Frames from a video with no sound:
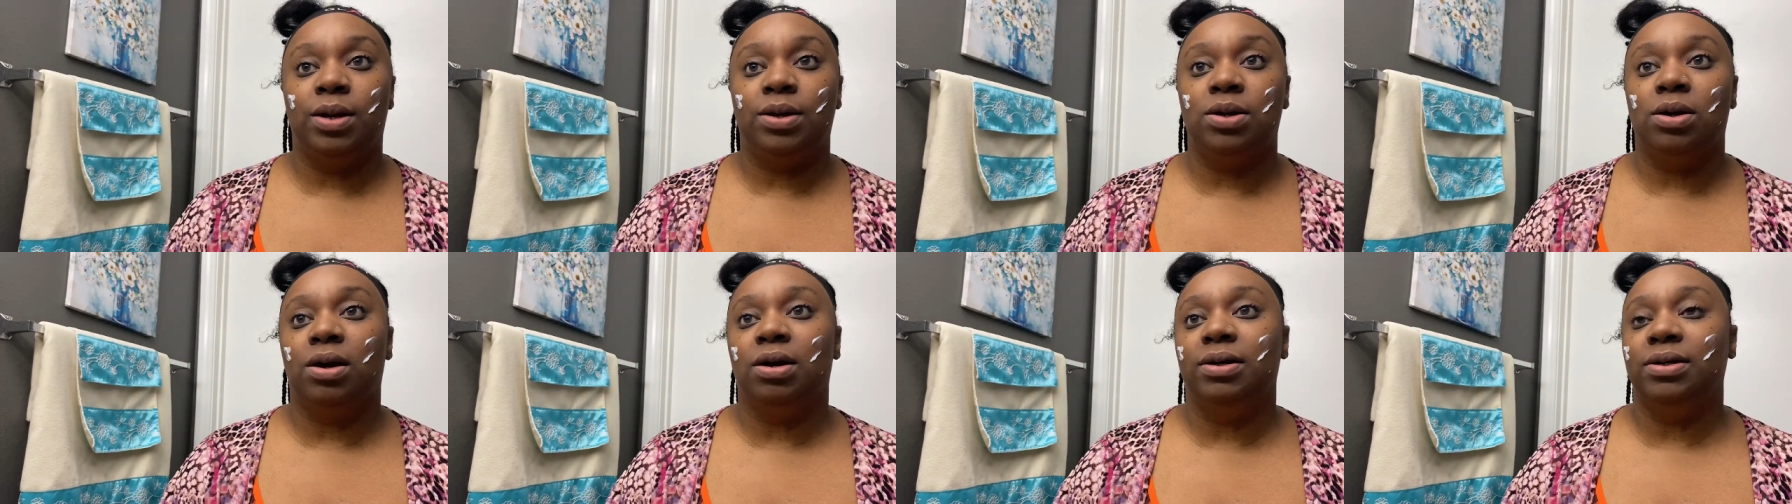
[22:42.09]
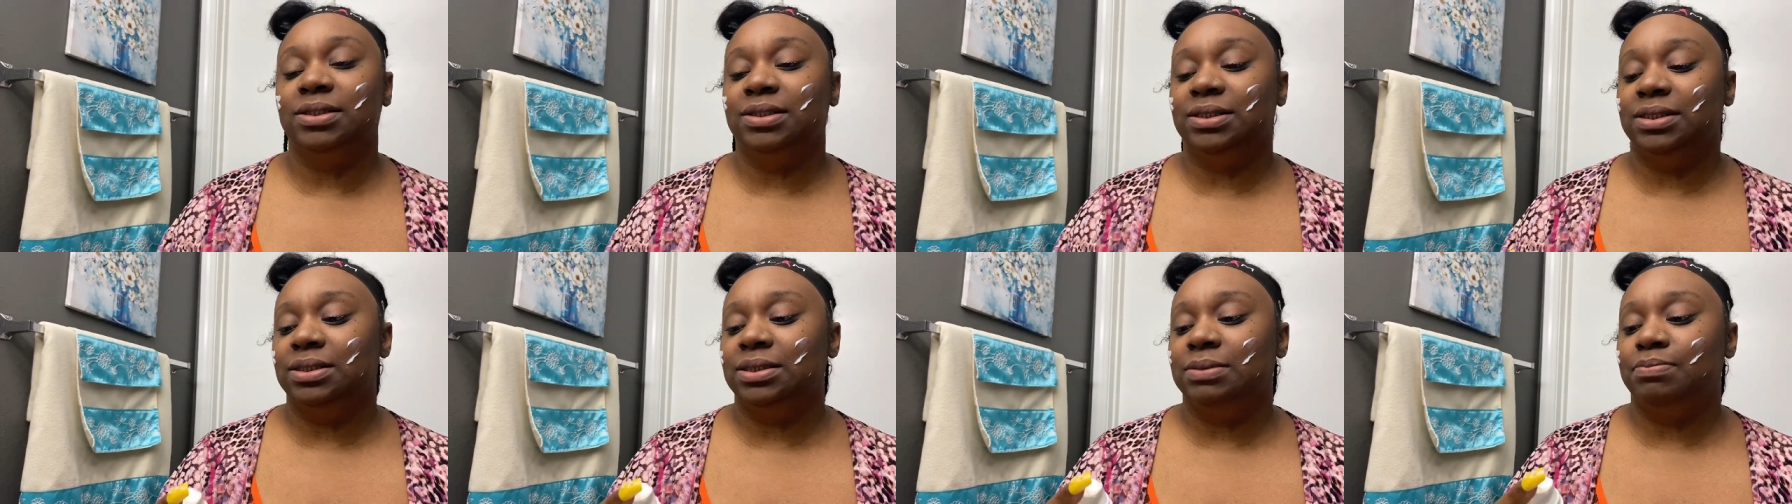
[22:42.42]

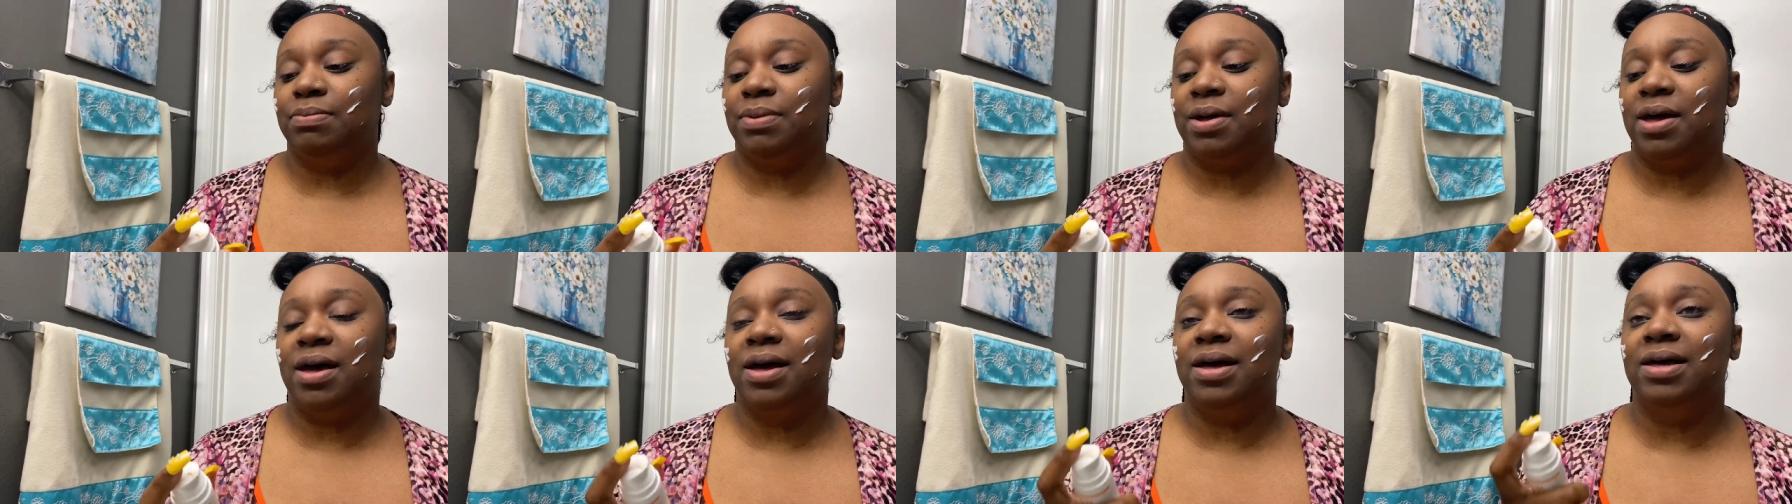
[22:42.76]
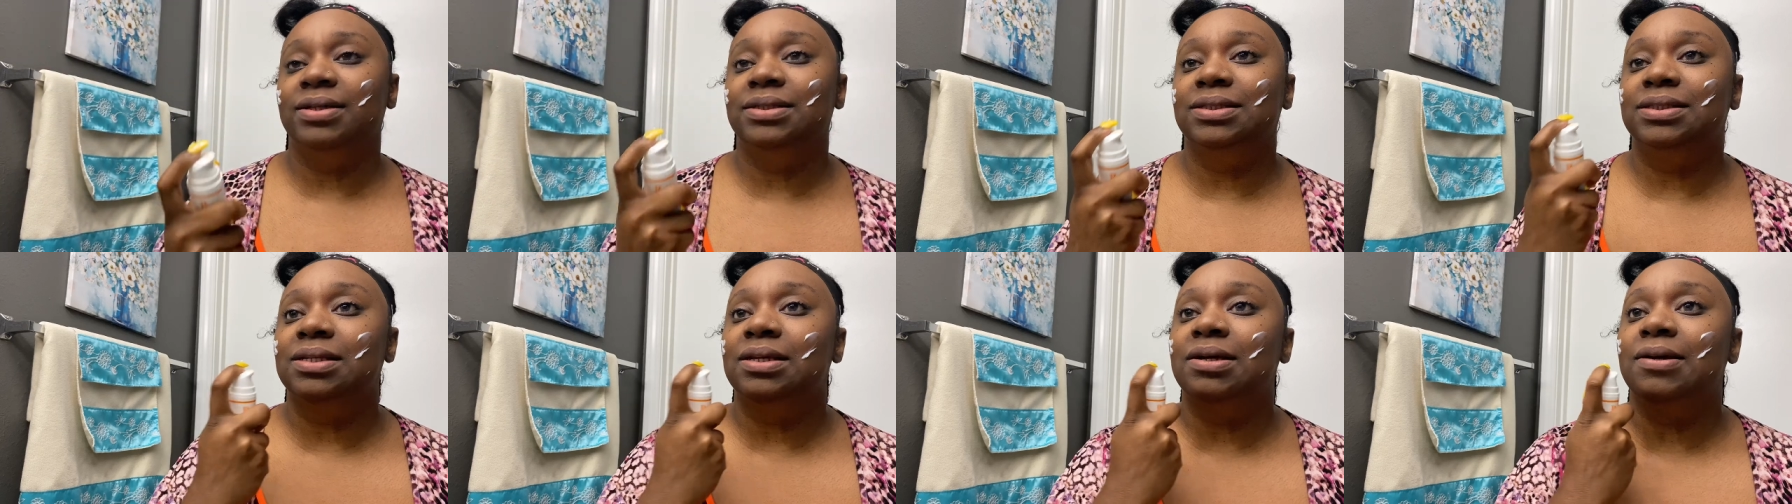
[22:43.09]
dark
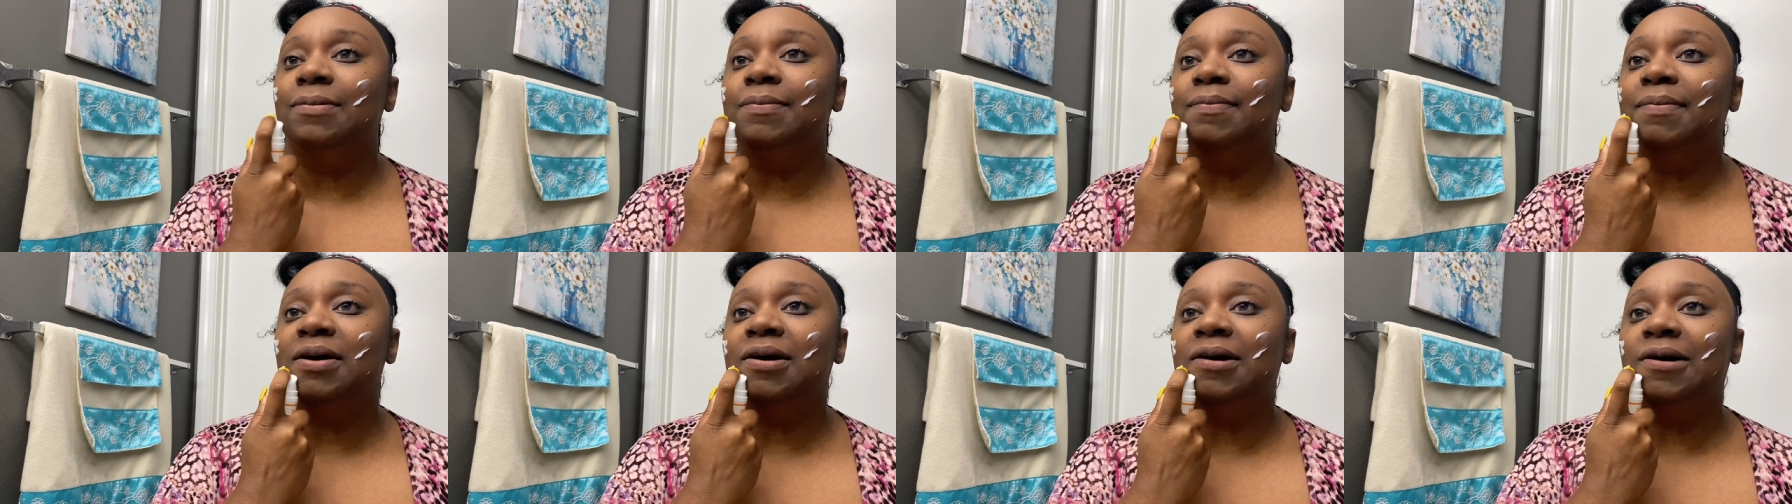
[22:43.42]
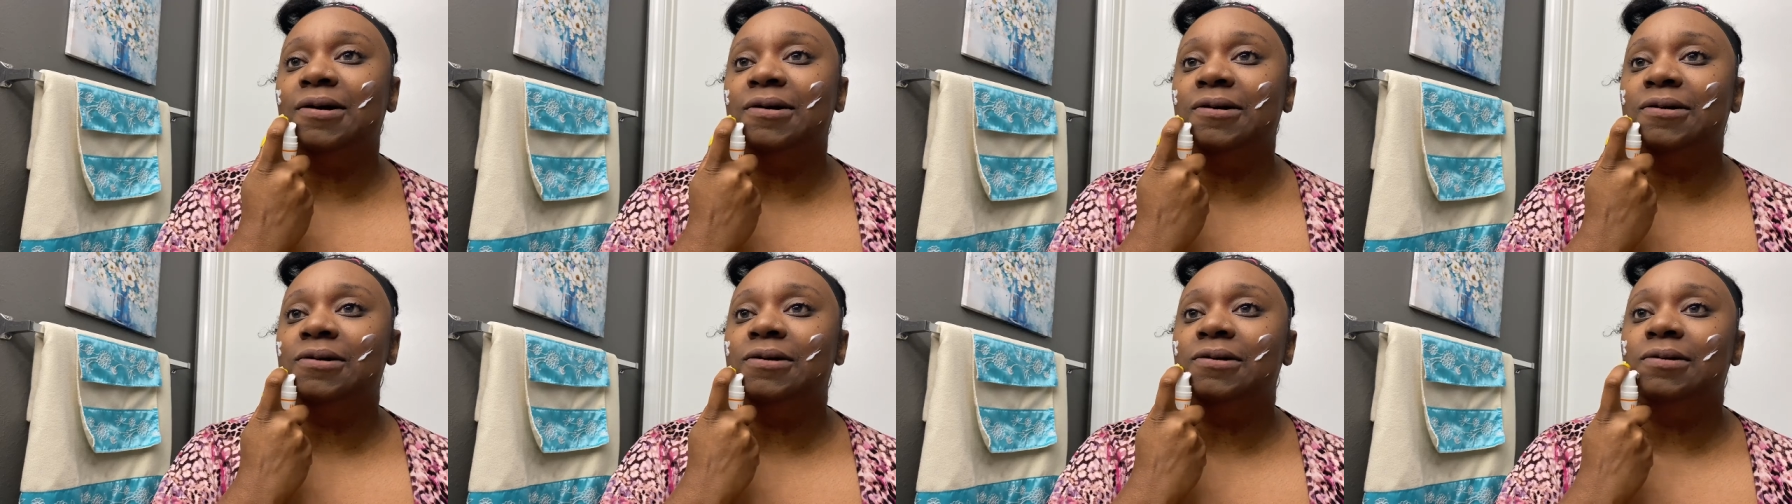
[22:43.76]
spots and my
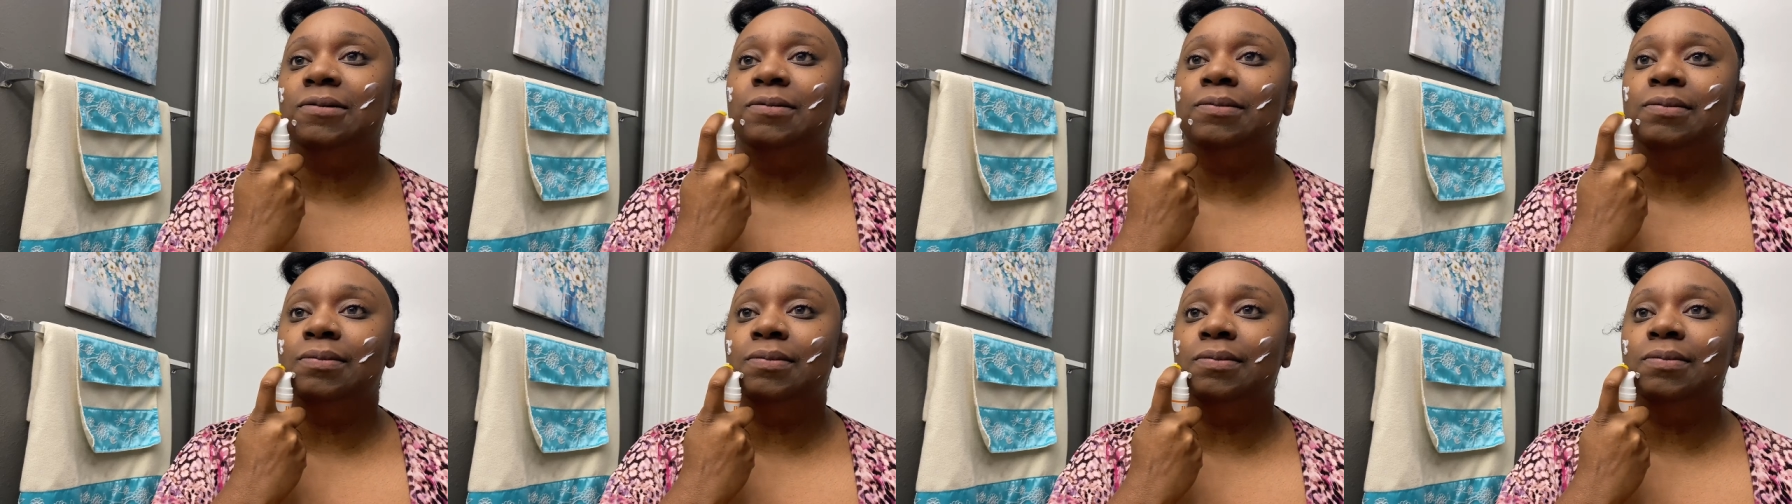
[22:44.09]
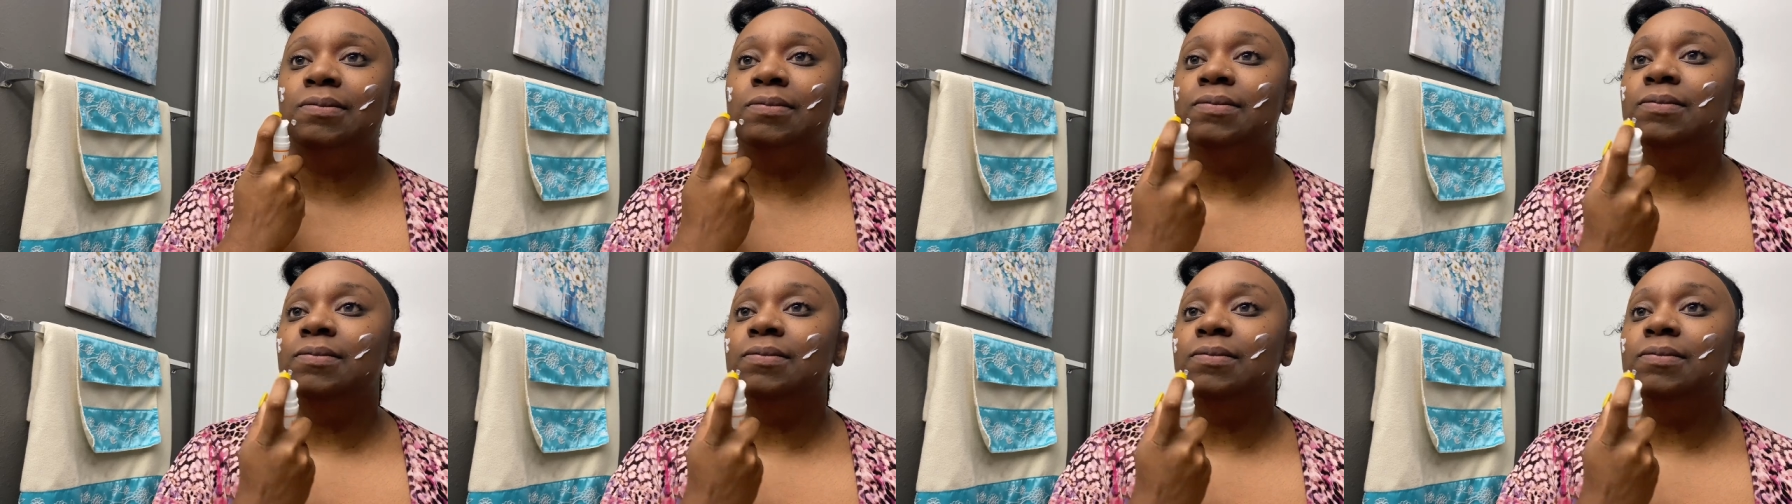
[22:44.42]
um,